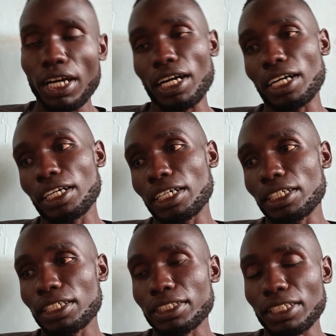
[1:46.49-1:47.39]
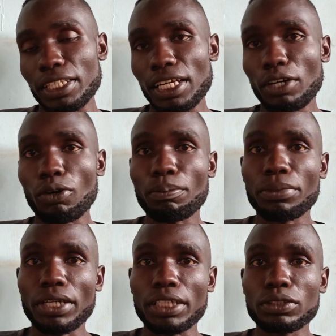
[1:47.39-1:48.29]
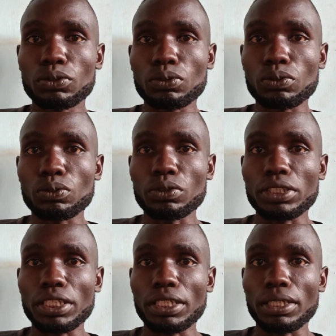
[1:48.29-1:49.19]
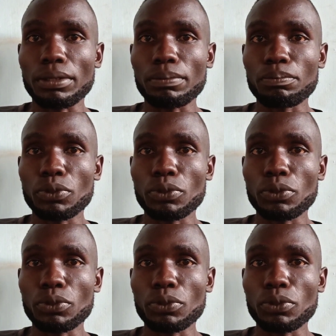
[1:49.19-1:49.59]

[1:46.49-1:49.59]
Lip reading: Rather compared to the